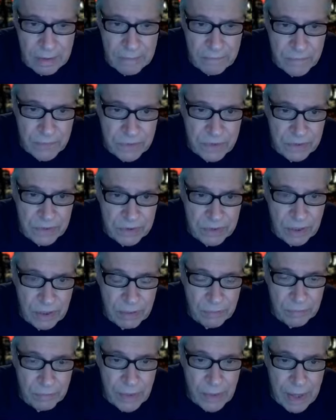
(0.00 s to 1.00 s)
she's still
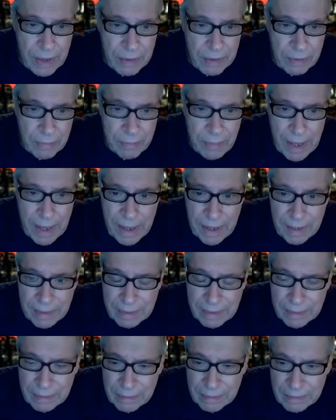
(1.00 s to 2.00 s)
flat on her
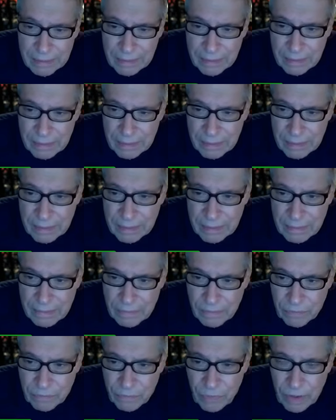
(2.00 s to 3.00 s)
back.
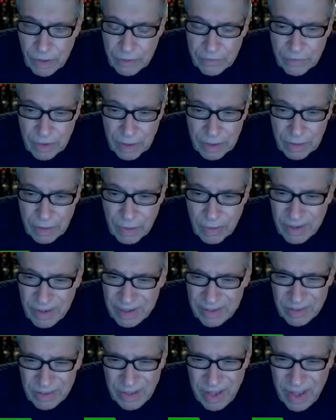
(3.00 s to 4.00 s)
As far as I know,
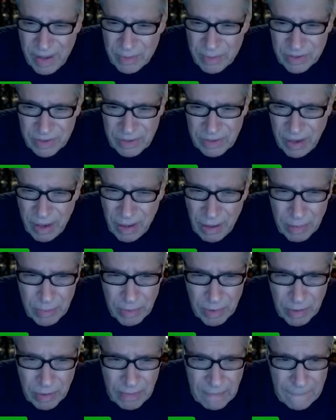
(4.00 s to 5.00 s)
that was
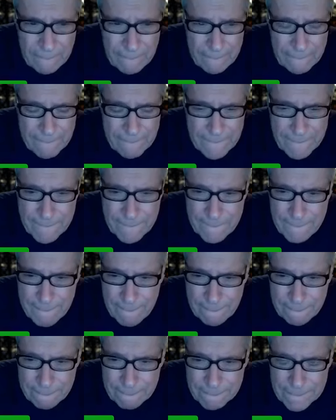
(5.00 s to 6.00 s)
terrible. Hasn't seen
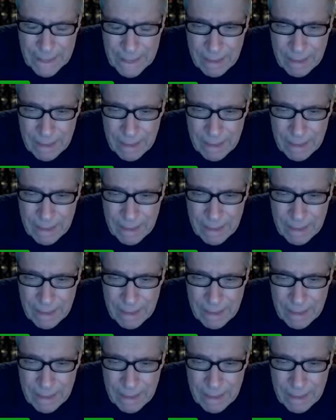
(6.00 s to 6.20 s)
her kids.